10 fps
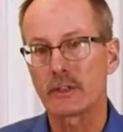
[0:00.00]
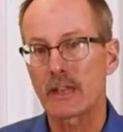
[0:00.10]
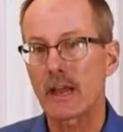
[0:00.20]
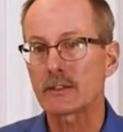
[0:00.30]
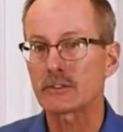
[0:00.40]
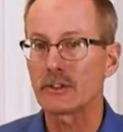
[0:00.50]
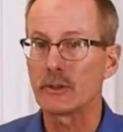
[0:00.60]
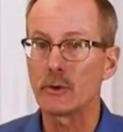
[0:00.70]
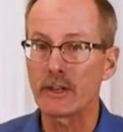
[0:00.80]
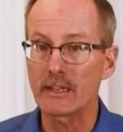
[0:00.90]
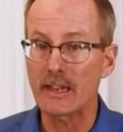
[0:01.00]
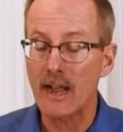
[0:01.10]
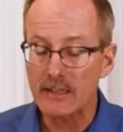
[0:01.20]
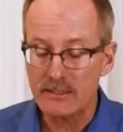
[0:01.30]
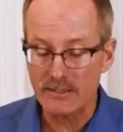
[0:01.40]
continuity
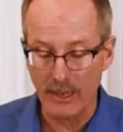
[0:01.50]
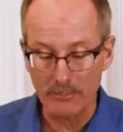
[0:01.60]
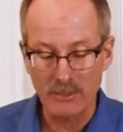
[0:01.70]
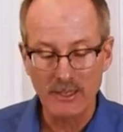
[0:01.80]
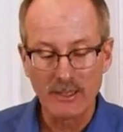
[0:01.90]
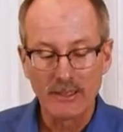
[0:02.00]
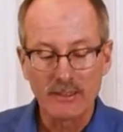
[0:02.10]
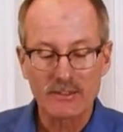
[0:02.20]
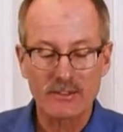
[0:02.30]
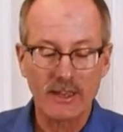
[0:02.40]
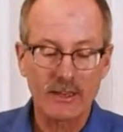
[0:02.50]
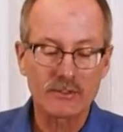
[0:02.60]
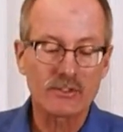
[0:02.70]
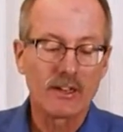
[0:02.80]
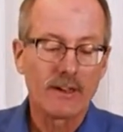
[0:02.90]
concept,
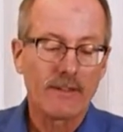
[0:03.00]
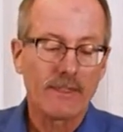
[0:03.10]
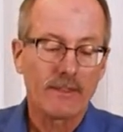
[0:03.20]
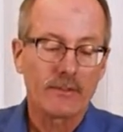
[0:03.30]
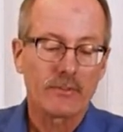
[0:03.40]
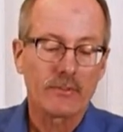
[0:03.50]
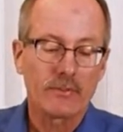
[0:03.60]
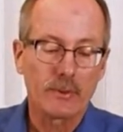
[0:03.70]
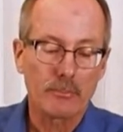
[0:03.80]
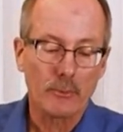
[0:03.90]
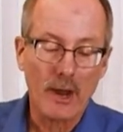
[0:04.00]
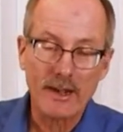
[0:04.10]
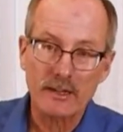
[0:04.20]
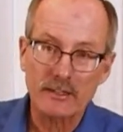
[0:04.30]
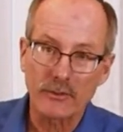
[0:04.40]
says the
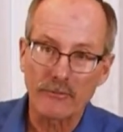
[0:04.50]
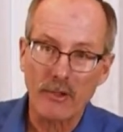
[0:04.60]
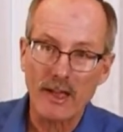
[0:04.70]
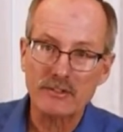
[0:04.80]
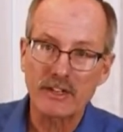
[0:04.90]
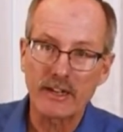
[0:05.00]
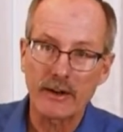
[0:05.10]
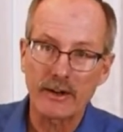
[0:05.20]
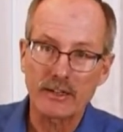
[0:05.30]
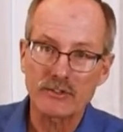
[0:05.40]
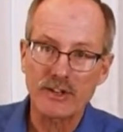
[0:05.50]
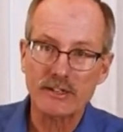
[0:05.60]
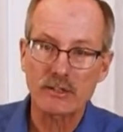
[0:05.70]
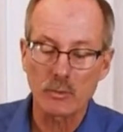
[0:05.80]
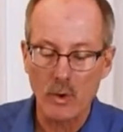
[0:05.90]
product of the velocity and area at
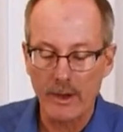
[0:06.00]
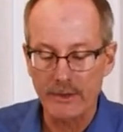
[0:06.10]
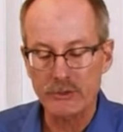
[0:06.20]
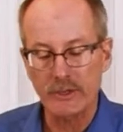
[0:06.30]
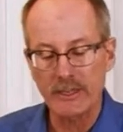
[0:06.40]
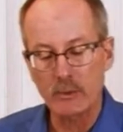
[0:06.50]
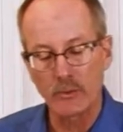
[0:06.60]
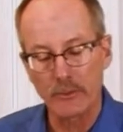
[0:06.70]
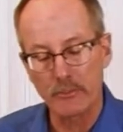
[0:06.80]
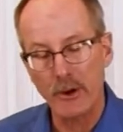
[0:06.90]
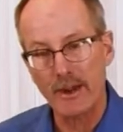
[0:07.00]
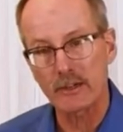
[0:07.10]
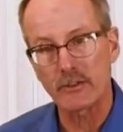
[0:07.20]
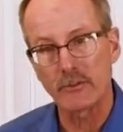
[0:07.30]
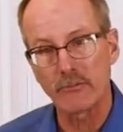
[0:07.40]
section 1 should equal the
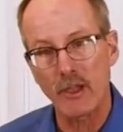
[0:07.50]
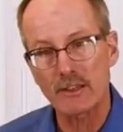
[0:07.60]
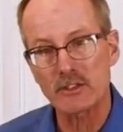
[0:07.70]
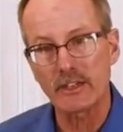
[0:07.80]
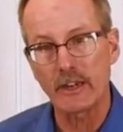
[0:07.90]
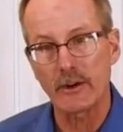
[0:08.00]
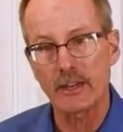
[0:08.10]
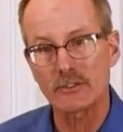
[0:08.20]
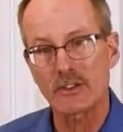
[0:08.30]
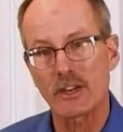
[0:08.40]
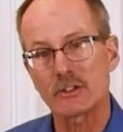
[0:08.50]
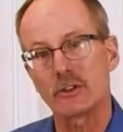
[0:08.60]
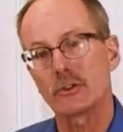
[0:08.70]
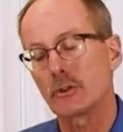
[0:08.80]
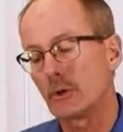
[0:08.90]
product of the velocity and area at
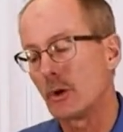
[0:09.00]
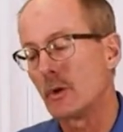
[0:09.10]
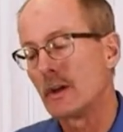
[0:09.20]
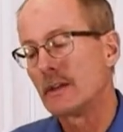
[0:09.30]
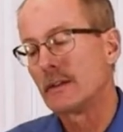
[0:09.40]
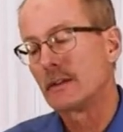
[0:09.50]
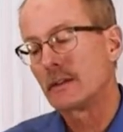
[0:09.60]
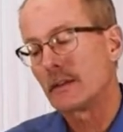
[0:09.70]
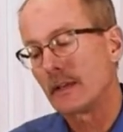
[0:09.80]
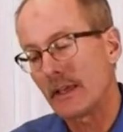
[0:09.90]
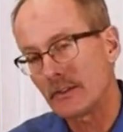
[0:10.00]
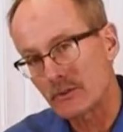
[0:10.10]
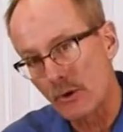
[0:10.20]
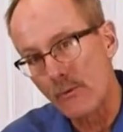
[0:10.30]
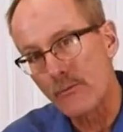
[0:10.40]
section 2, and
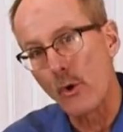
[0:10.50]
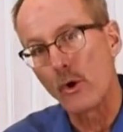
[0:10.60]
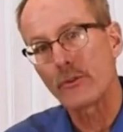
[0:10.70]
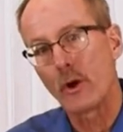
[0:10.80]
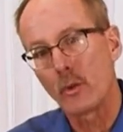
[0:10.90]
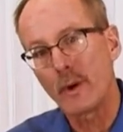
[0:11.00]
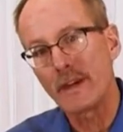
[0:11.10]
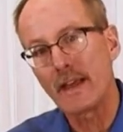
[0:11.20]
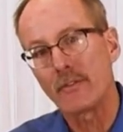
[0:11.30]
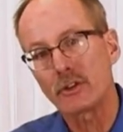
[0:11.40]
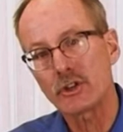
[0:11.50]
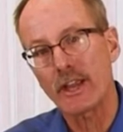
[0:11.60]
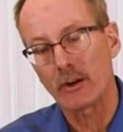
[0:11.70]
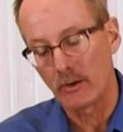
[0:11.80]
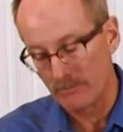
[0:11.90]
so forth, all the way down the
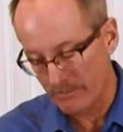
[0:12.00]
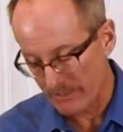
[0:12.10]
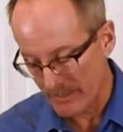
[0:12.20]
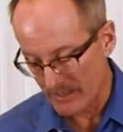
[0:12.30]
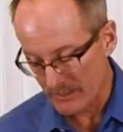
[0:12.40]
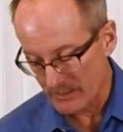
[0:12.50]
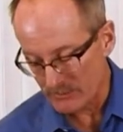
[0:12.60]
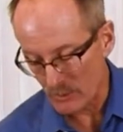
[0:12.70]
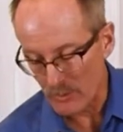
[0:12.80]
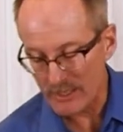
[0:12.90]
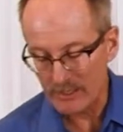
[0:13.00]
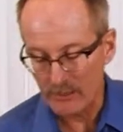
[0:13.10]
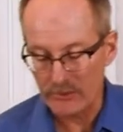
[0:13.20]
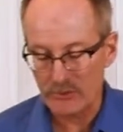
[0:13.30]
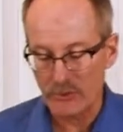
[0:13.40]
channel. So we can
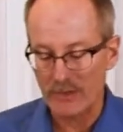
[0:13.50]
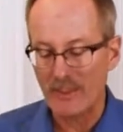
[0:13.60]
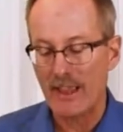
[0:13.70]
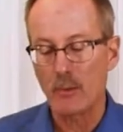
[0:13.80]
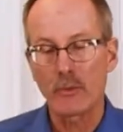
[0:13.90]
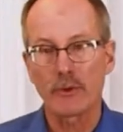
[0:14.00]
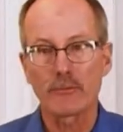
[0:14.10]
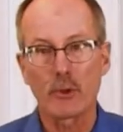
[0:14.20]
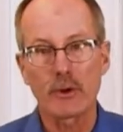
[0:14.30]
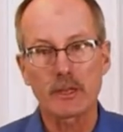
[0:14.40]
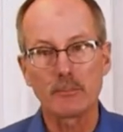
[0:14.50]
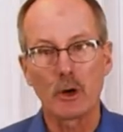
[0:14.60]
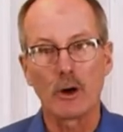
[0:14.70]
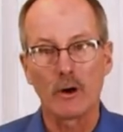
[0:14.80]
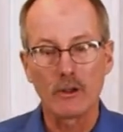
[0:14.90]
illustrate that with a floating
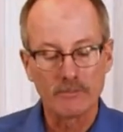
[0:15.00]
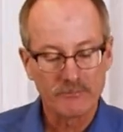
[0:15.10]
ball.